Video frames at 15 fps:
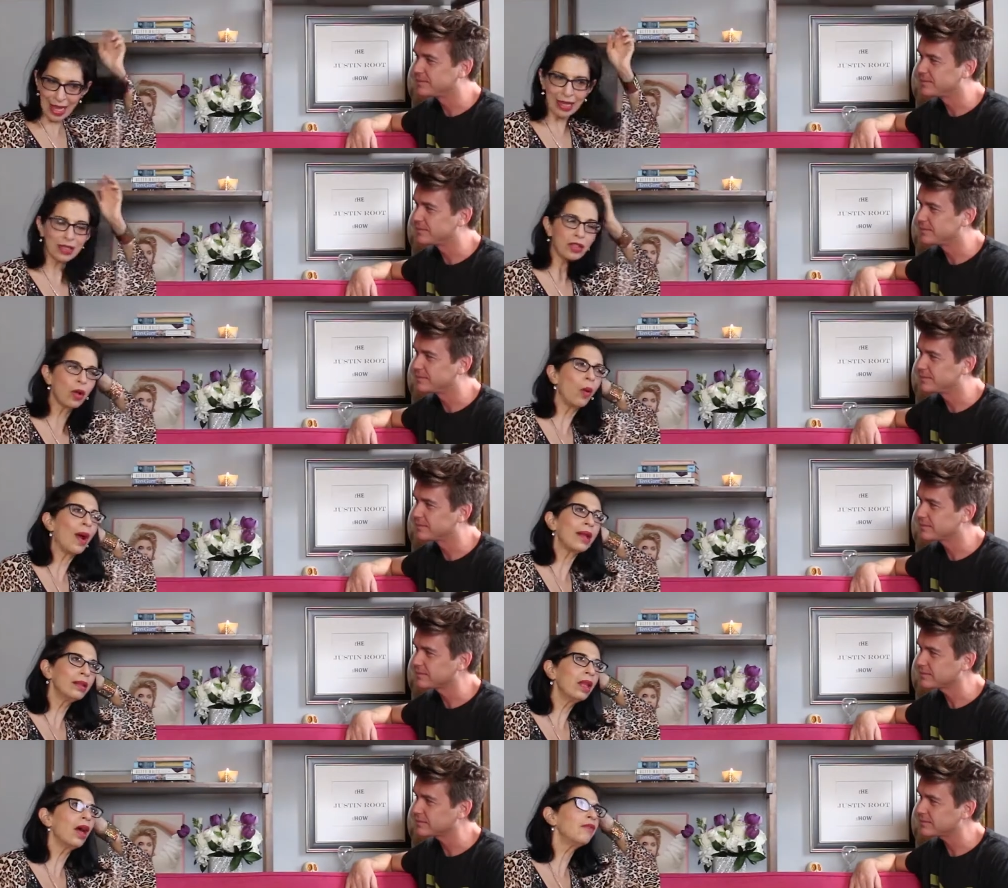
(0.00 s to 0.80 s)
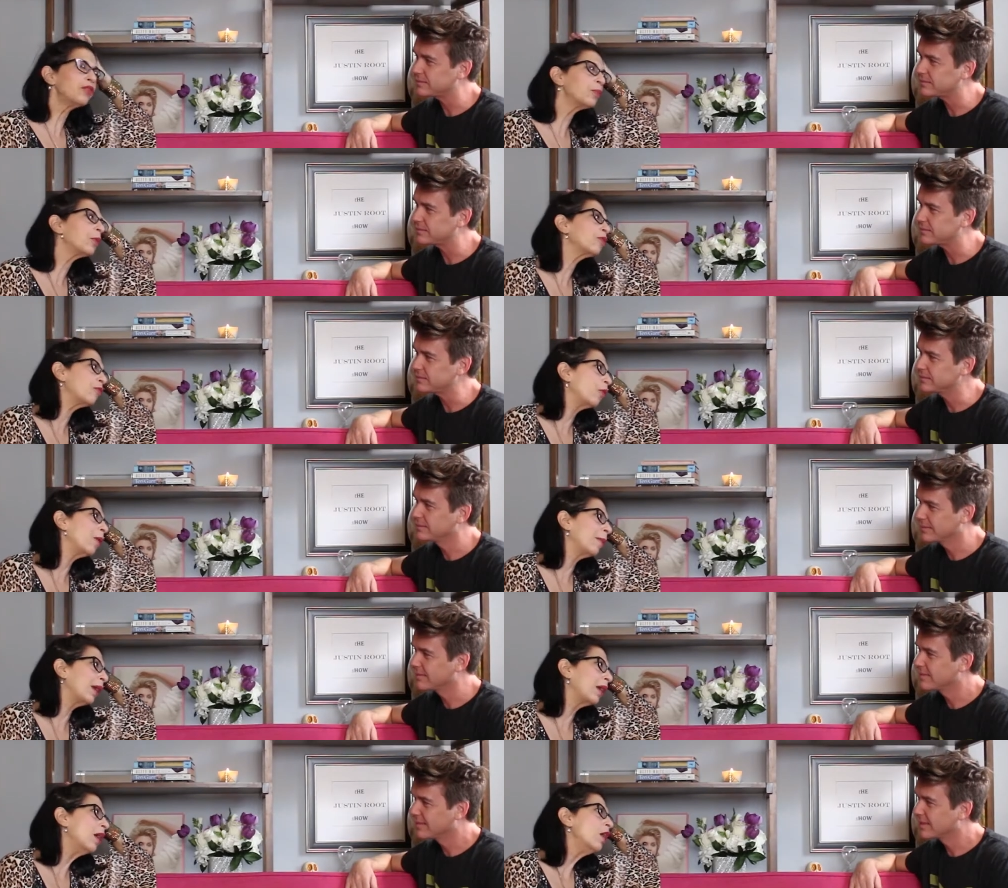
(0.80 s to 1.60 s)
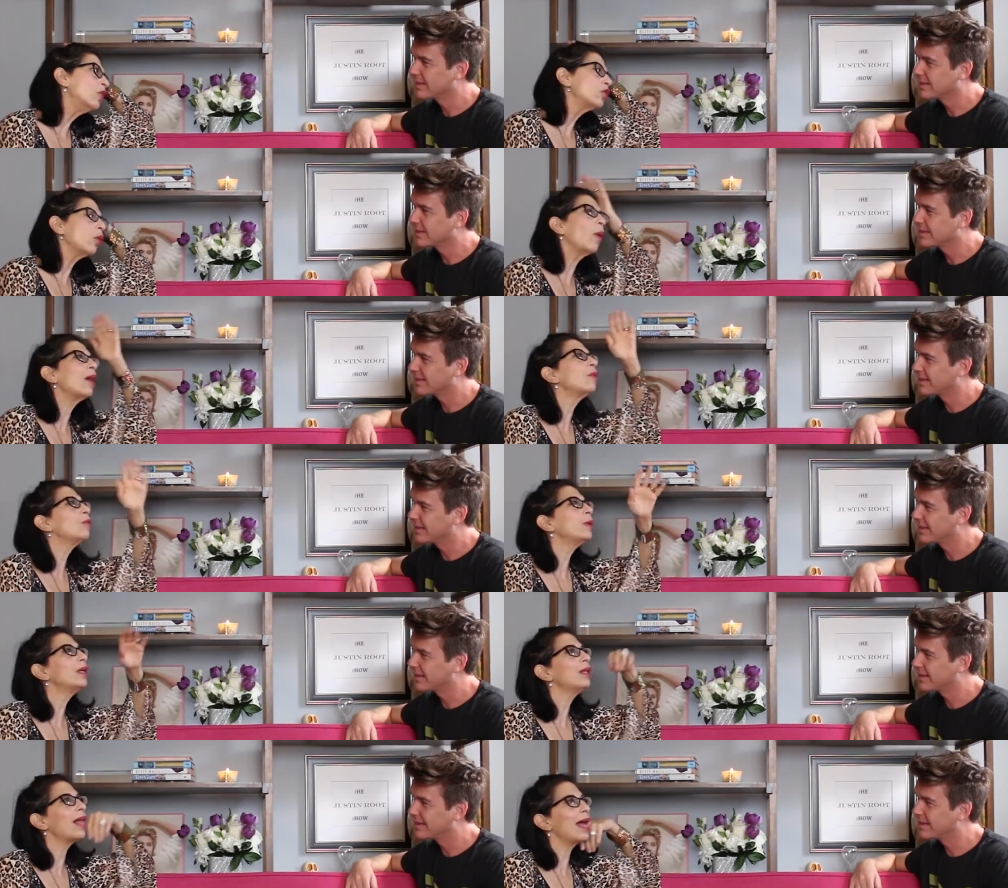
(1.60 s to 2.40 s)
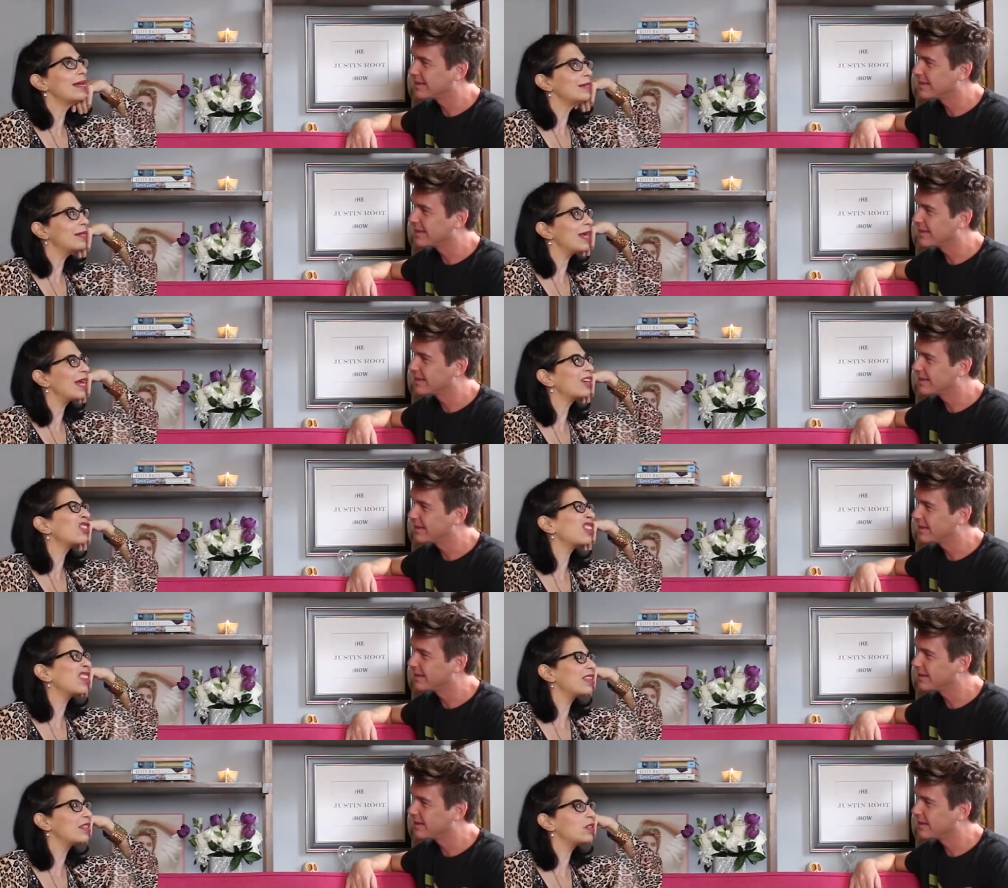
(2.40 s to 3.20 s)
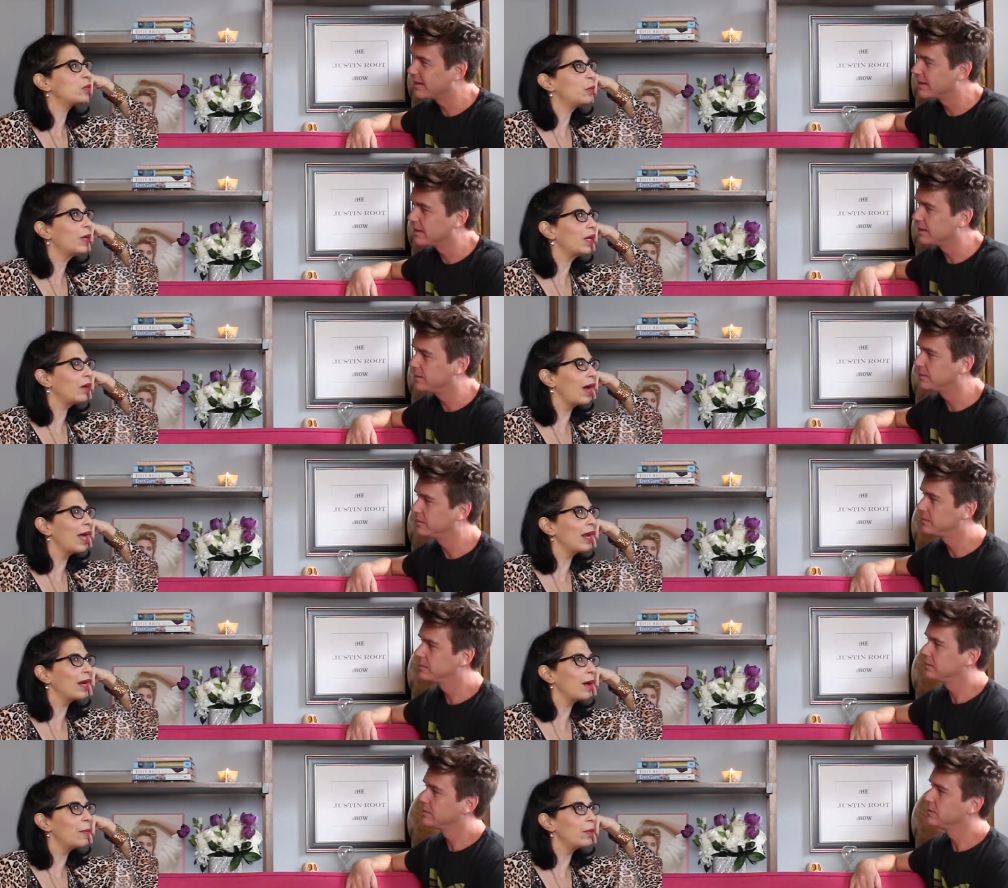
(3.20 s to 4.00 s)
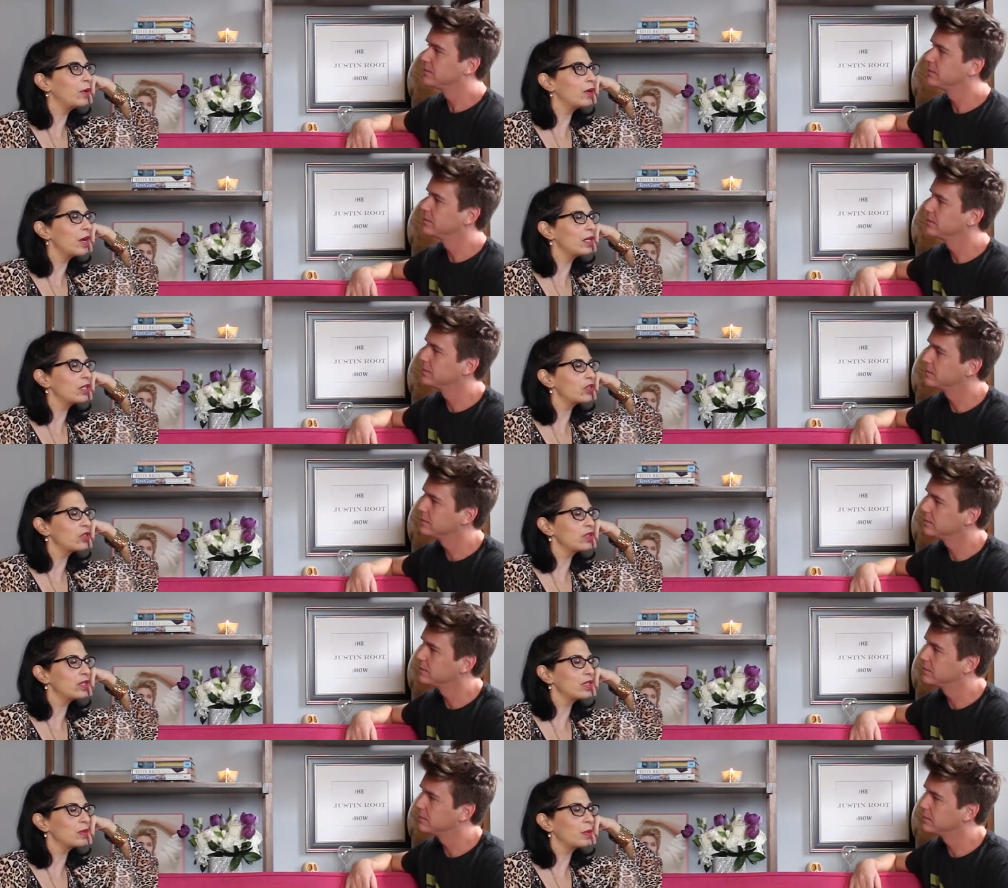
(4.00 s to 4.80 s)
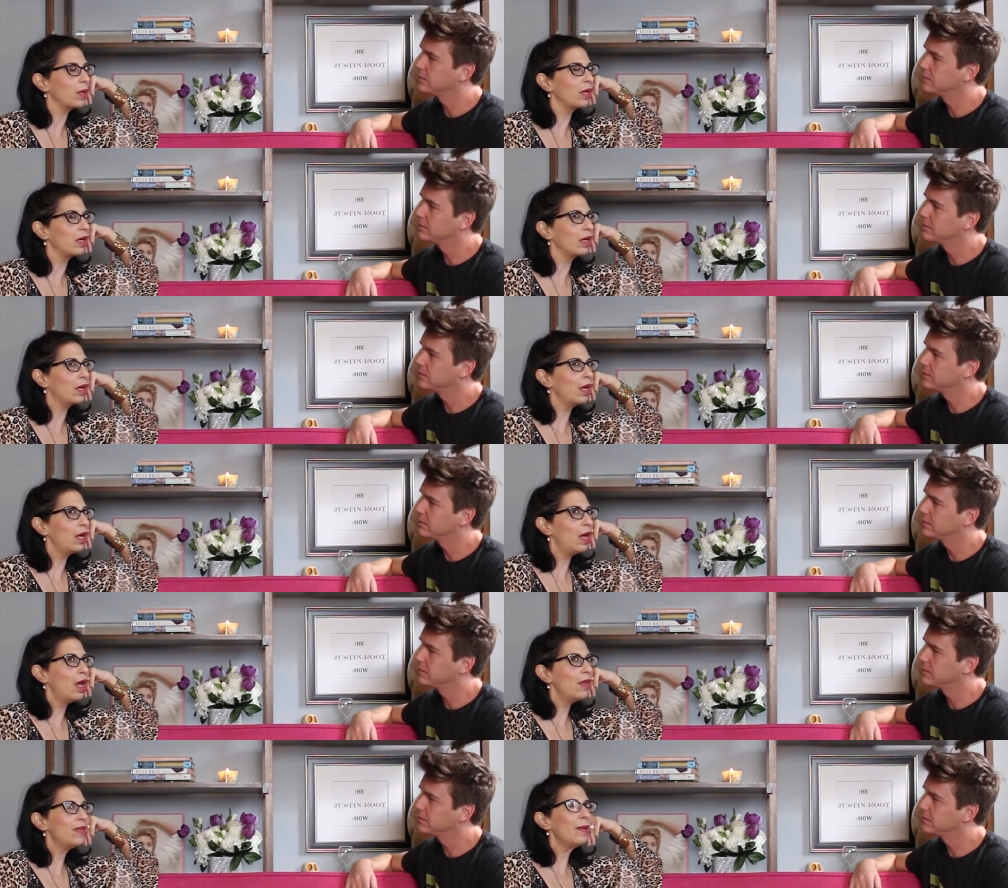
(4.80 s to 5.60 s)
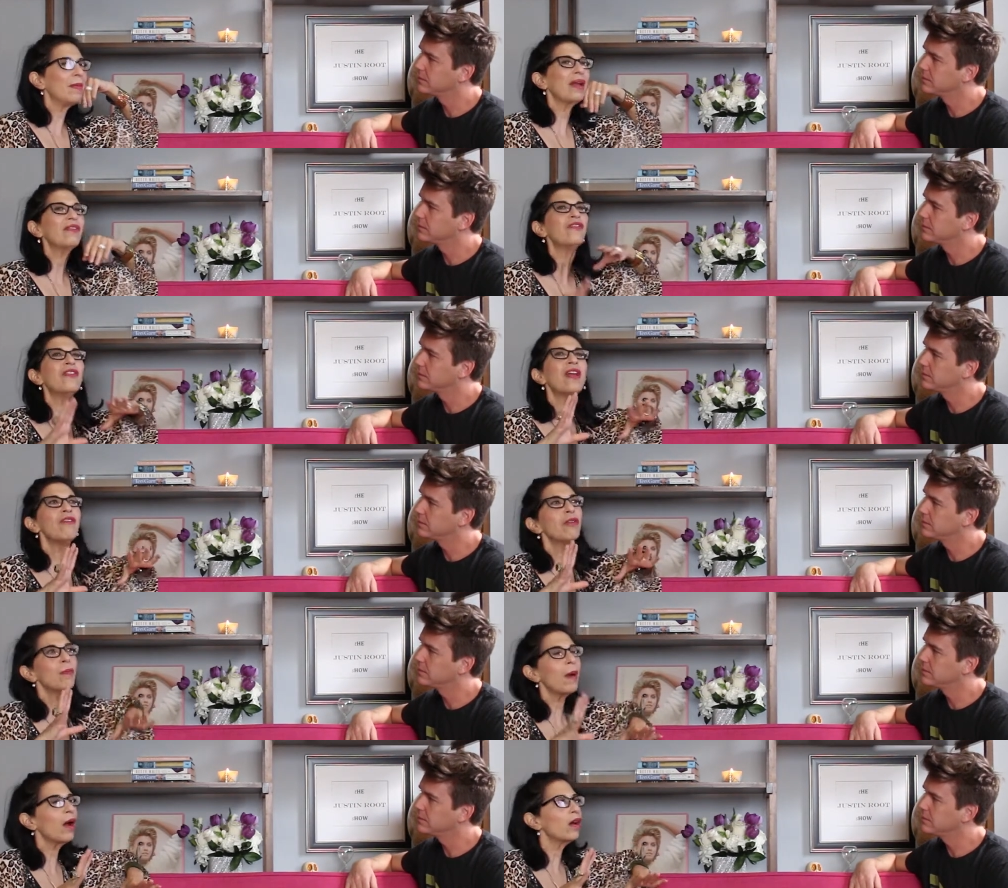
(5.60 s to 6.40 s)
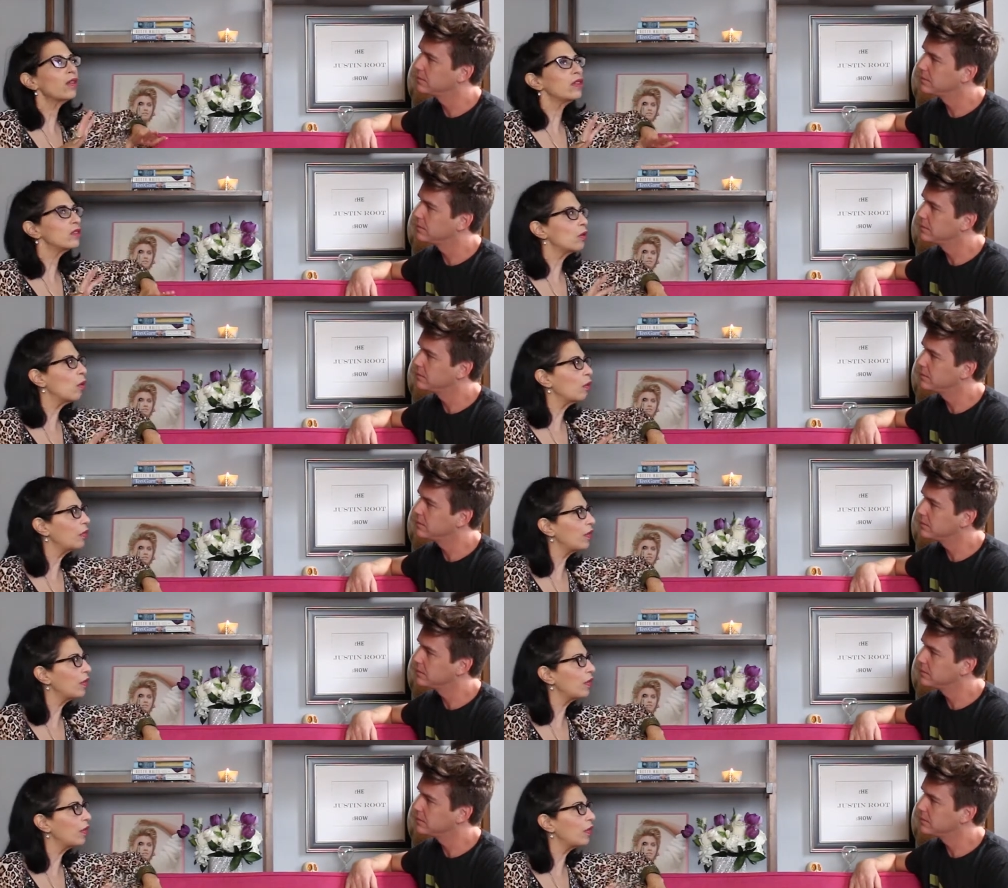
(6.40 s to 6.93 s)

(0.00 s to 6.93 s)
Speaker 1: yes. So I loved performing. So I realized actually this week, I had a couple good auditions this week, that my favorite part of this whole